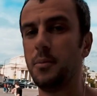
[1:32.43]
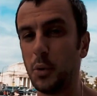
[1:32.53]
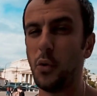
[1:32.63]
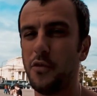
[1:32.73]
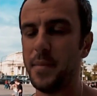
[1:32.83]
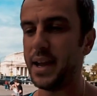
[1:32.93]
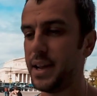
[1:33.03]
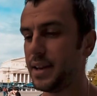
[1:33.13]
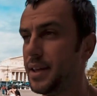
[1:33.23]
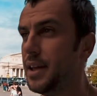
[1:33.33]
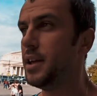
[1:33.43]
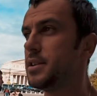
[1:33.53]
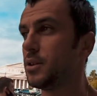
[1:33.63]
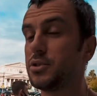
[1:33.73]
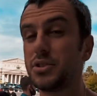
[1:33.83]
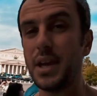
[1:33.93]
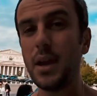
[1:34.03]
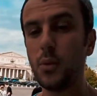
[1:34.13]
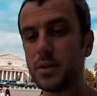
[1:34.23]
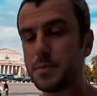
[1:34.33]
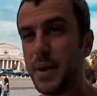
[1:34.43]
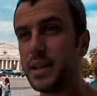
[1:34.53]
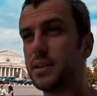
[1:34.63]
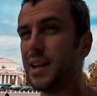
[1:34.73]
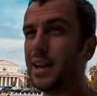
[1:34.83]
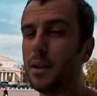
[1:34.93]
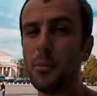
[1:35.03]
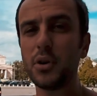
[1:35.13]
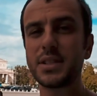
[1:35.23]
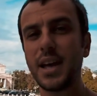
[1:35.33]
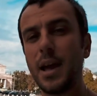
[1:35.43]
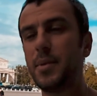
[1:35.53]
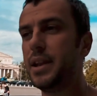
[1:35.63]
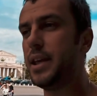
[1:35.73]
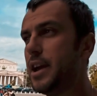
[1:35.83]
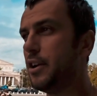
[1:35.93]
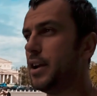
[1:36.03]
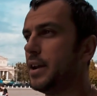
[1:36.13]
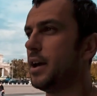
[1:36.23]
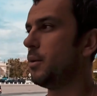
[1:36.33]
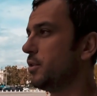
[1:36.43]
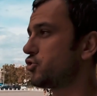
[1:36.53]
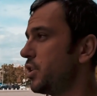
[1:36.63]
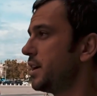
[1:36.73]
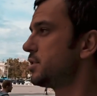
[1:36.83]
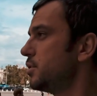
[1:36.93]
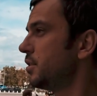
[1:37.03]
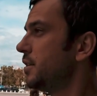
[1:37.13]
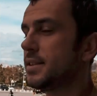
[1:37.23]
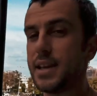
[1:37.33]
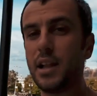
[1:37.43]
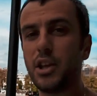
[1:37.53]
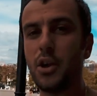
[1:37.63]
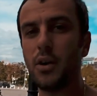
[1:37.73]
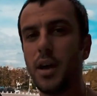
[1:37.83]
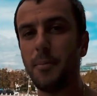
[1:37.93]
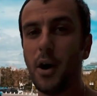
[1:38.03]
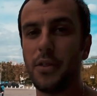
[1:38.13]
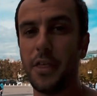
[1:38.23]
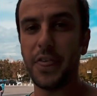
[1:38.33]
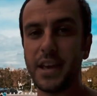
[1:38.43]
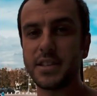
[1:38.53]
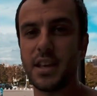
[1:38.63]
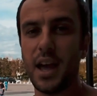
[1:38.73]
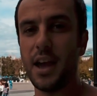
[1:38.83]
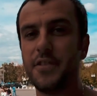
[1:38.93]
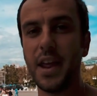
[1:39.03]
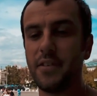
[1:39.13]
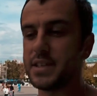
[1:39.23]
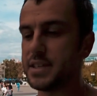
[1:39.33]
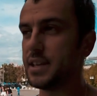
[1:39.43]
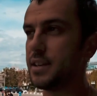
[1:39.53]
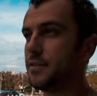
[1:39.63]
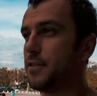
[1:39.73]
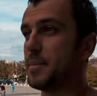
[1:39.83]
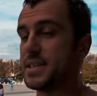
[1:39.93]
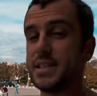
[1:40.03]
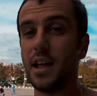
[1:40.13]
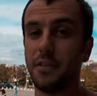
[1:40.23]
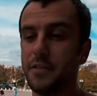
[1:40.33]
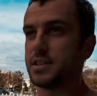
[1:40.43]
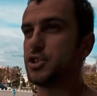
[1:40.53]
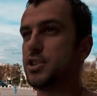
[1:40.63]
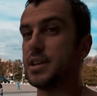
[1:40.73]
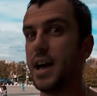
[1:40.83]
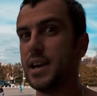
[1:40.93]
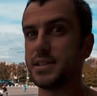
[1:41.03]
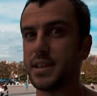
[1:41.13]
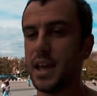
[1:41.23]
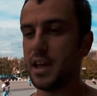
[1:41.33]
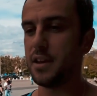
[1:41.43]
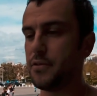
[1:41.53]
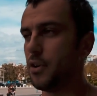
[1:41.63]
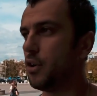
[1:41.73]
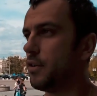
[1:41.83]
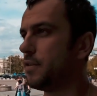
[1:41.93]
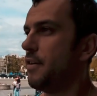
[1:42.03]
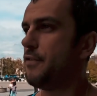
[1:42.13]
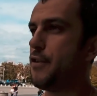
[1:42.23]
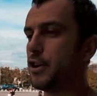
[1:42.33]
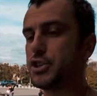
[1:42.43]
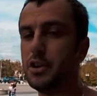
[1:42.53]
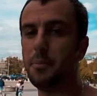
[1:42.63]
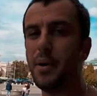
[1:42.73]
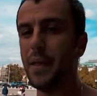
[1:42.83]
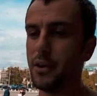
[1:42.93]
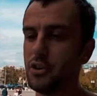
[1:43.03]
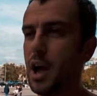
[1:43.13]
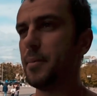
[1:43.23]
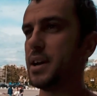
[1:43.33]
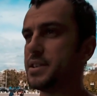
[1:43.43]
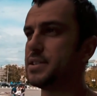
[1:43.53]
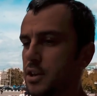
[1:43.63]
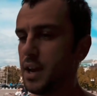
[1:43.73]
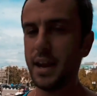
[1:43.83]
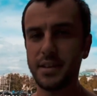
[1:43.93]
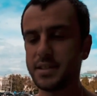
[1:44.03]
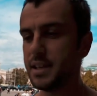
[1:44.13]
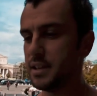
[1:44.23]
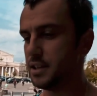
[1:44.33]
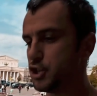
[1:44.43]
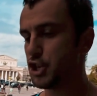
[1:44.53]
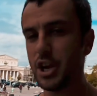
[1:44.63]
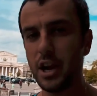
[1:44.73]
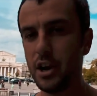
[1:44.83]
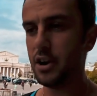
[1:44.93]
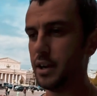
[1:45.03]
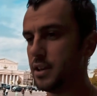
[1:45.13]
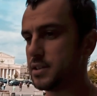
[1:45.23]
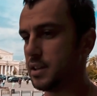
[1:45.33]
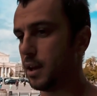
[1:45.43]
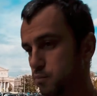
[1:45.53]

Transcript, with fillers: but we have made it. So today we'll spend a little more time in there and I will try to tell you about the things I've never seen for myself, such as ice cave or virtual panoramas. You kind of sit in a chair and it's like,